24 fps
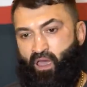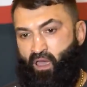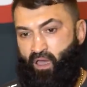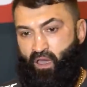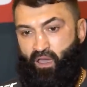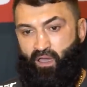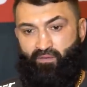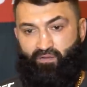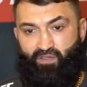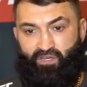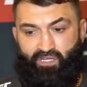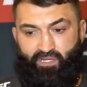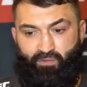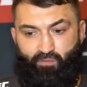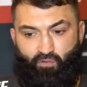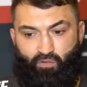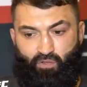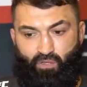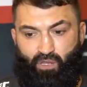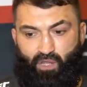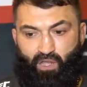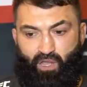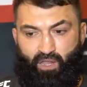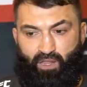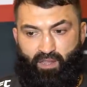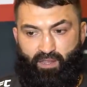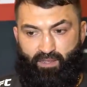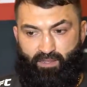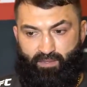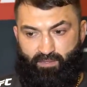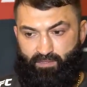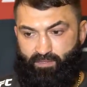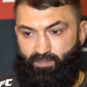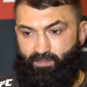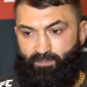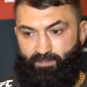I wish him good luck,
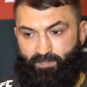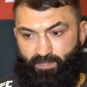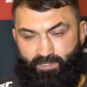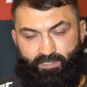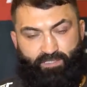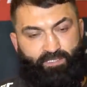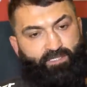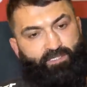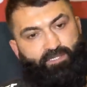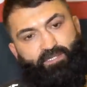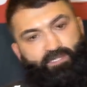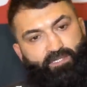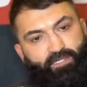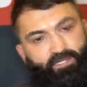and that's it.